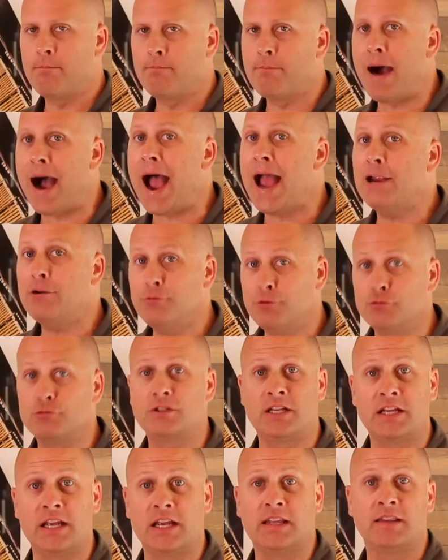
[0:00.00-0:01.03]
my
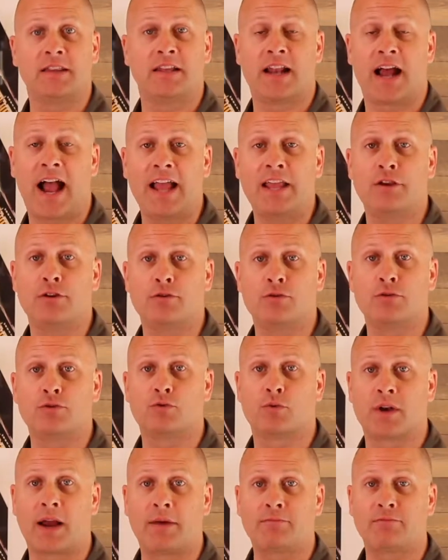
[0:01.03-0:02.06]
routine that I use
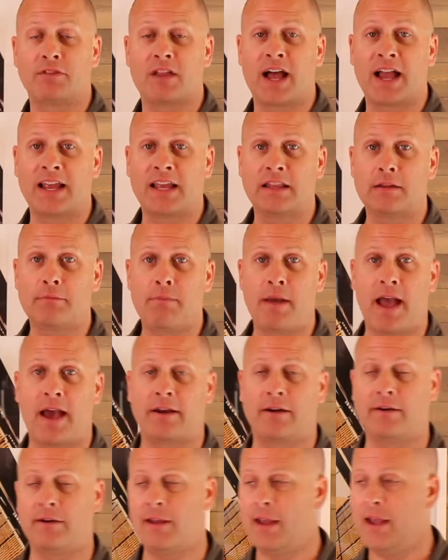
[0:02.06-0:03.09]
when I'm flying in the
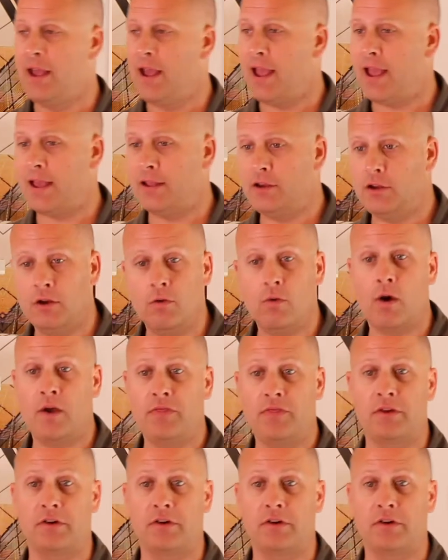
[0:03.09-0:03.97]
pattern, and you know what?